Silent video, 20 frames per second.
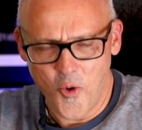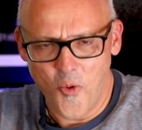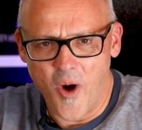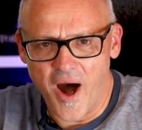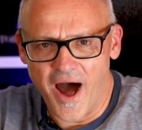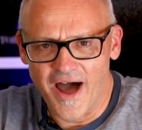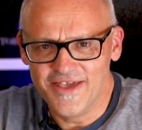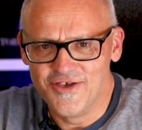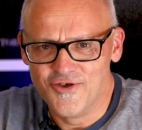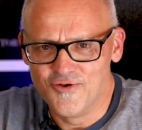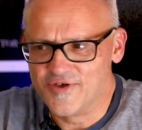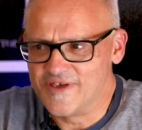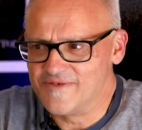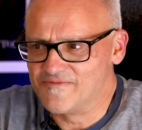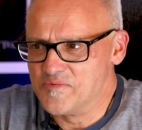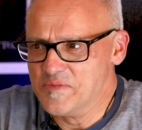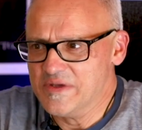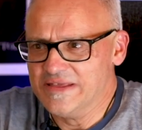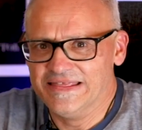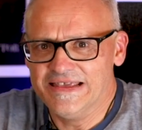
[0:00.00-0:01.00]
Why are you
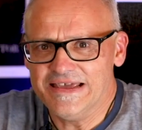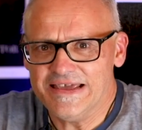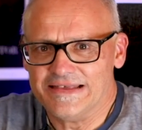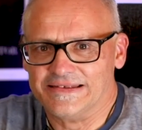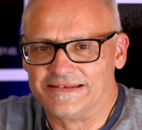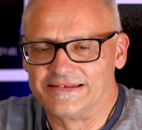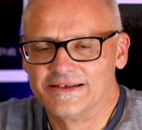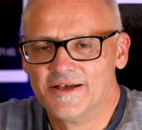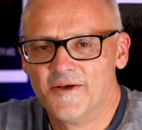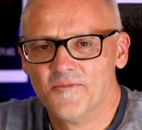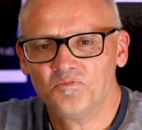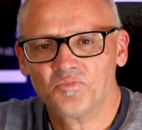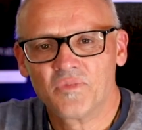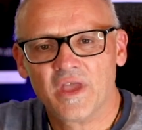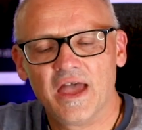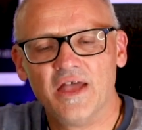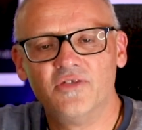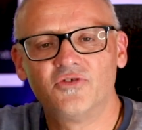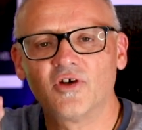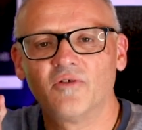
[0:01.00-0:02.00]
giving me this?
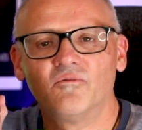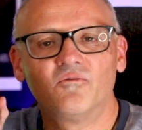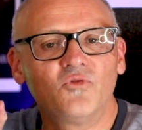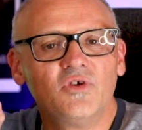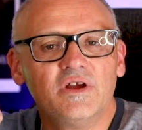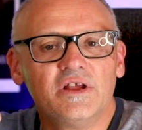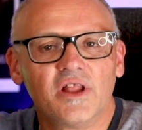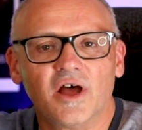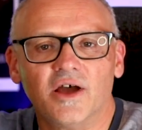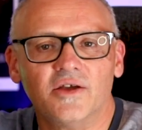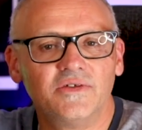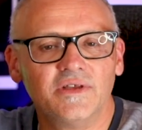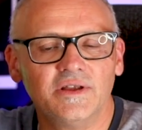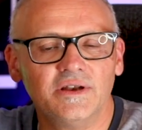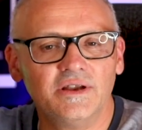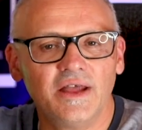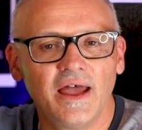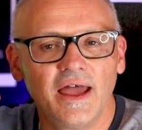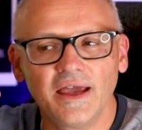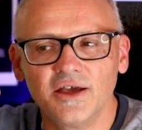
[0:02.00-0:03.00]
And so I've realized that,
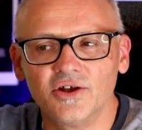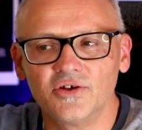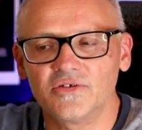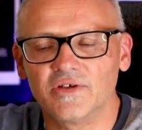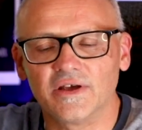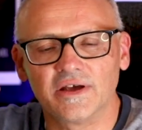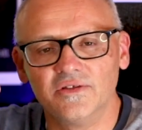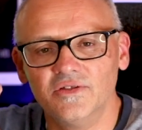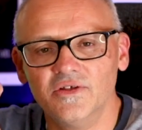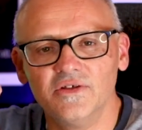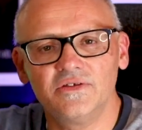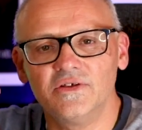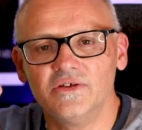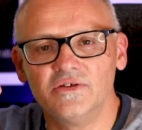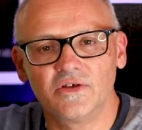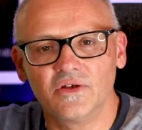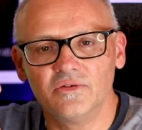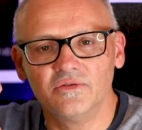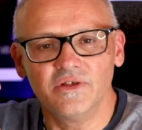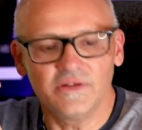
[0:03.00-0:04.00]
hang on a second, this
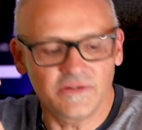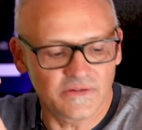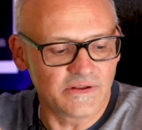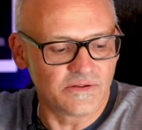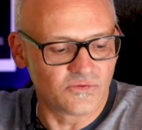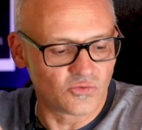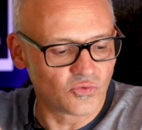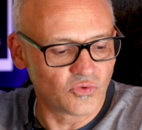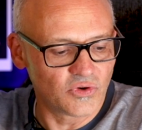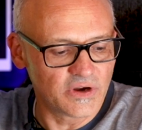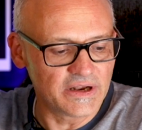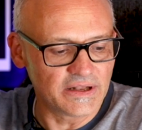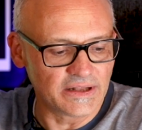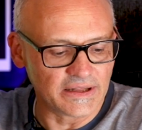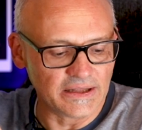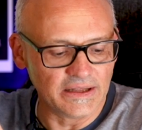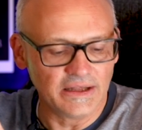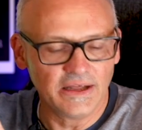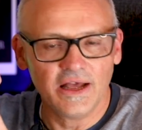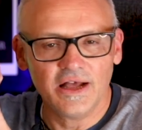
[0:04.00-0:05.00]
is
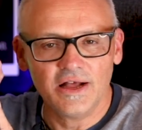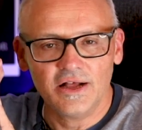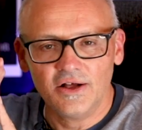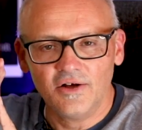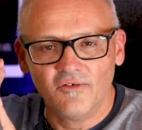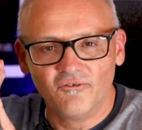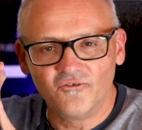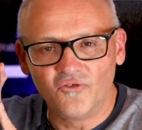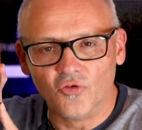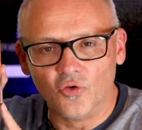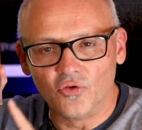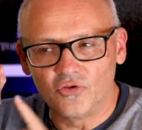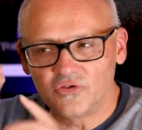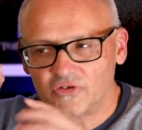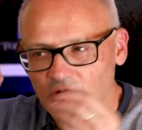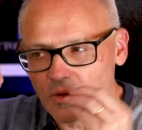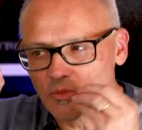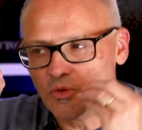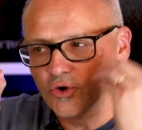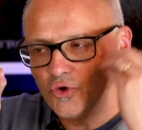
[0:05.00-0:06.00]
really for
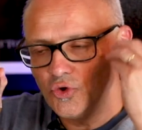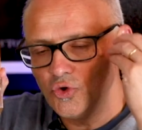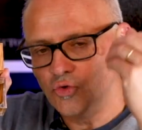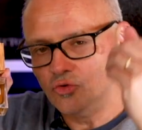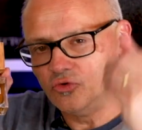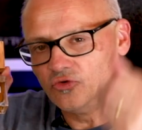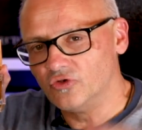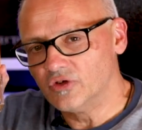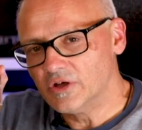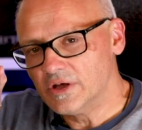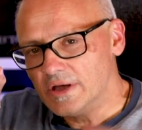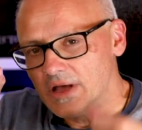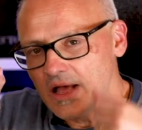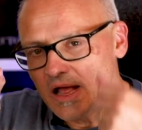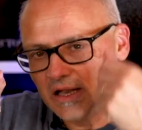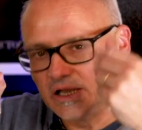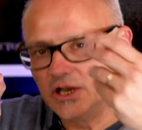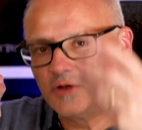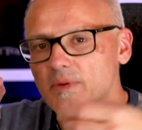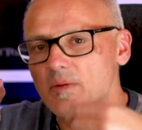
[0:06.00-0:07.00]
someone who's
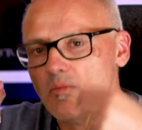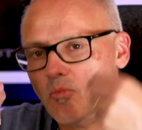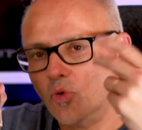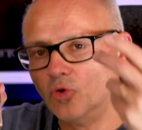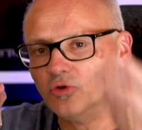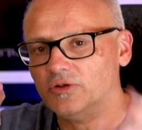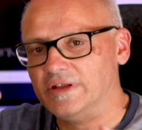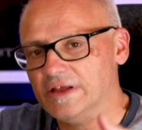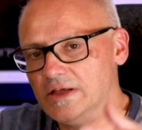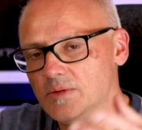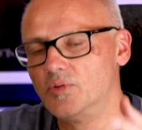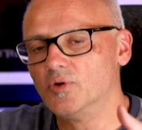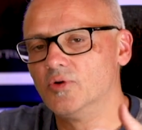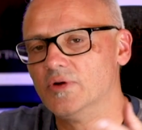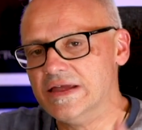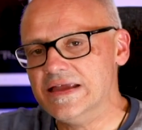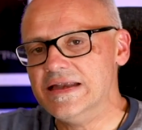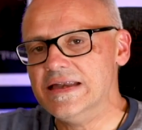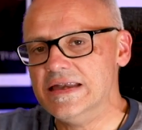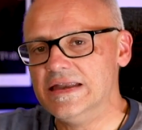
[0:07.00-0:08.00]
a little bit more deeper
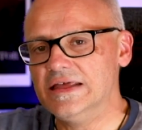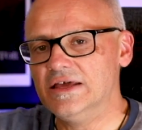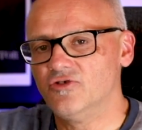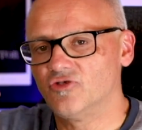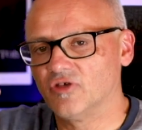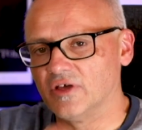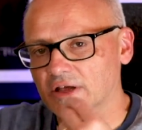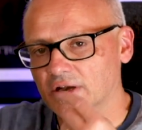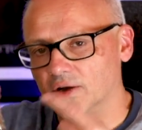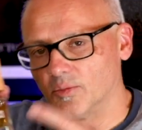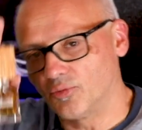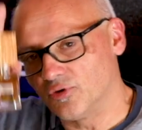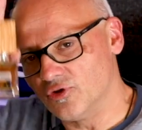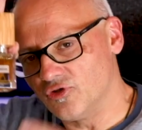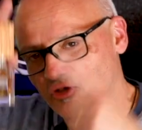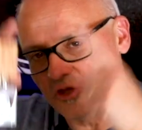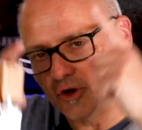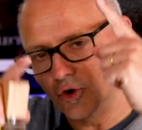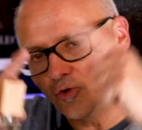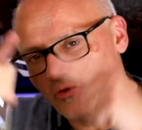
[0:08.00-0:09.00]
in niche and can
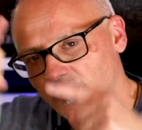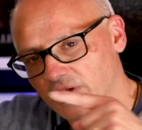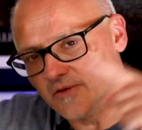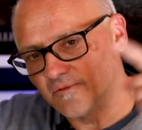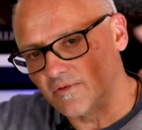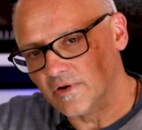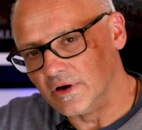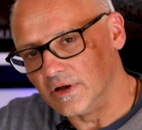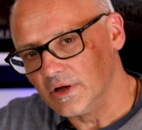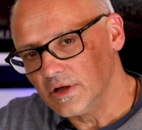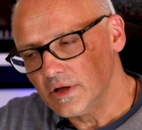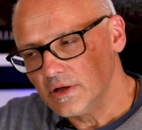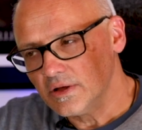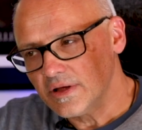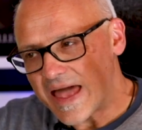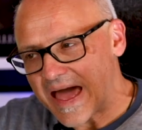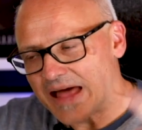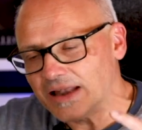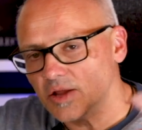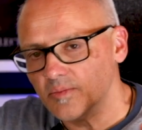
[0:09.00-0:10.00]
appreciate all the different
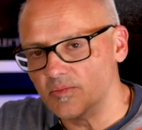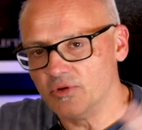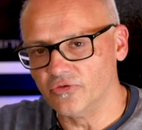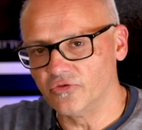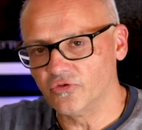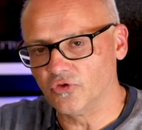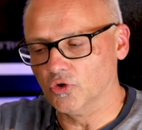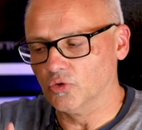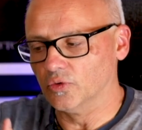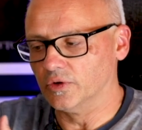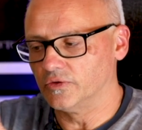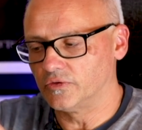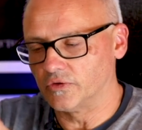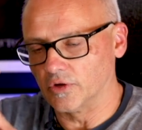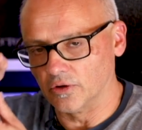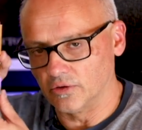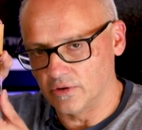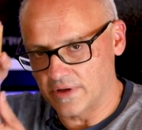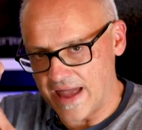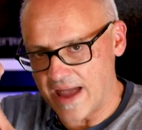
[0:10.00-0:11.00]
elements to it.
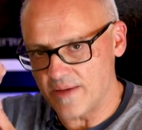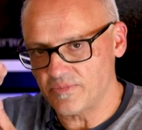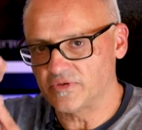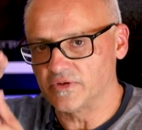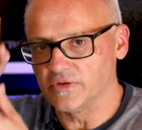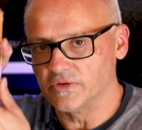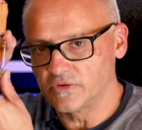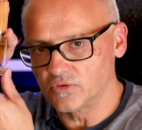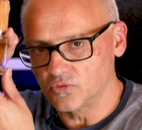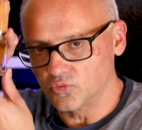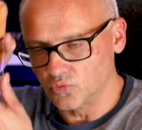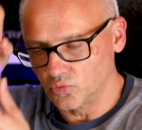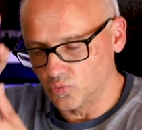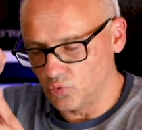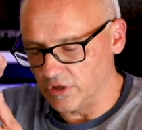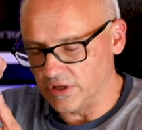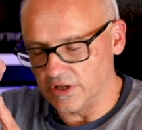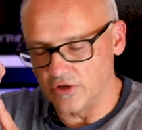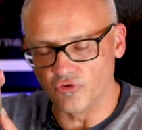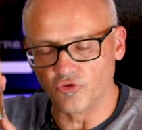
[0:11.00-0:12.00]
So absinthe,
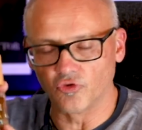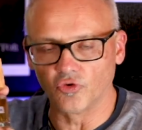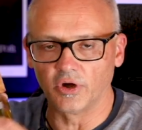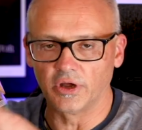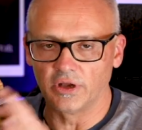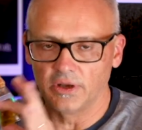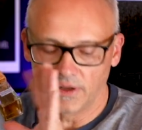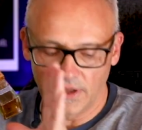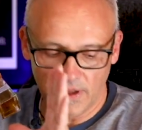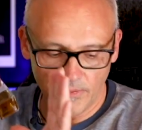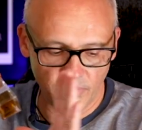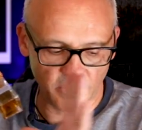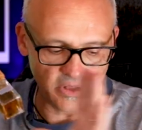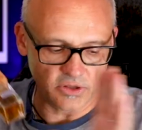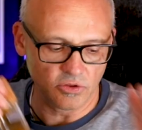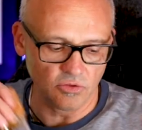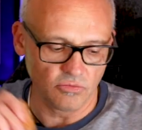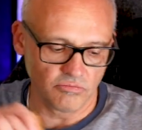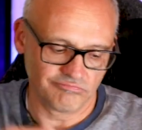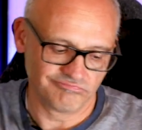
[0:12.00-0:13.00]
really enjoy,
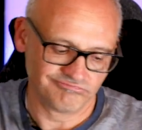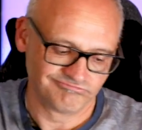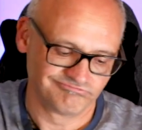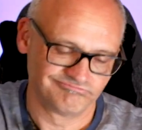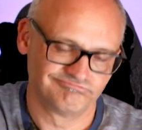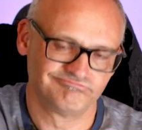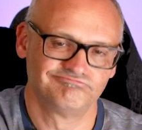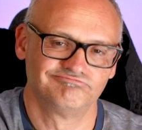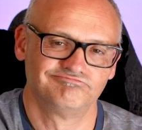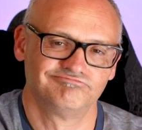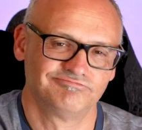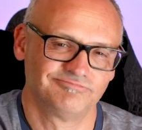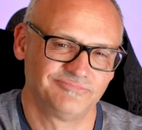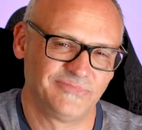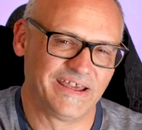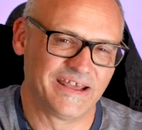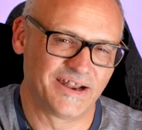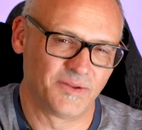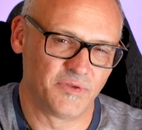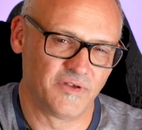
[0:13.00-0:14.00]
but
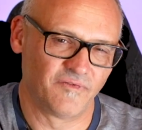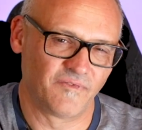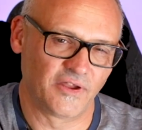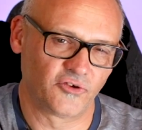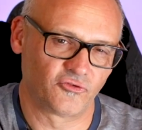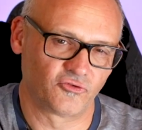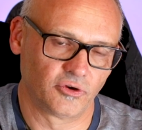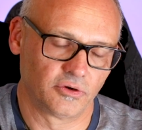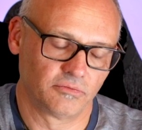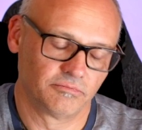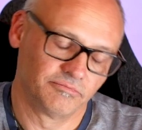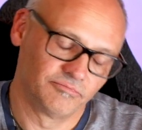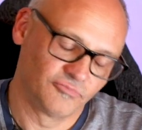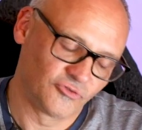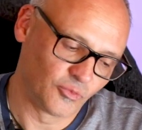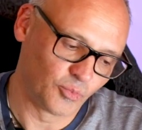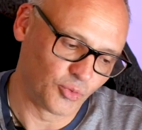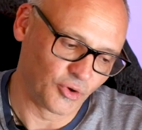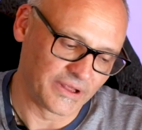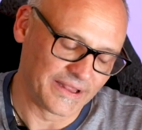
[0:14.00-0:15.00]
you gotta be a veteran,
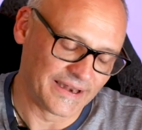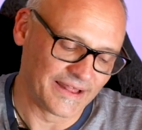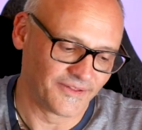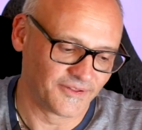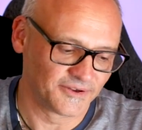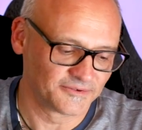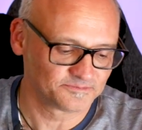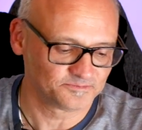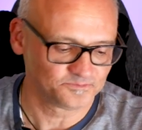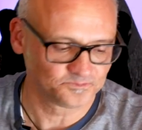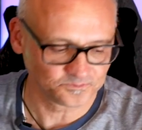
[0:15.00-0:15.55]
just putting it out there.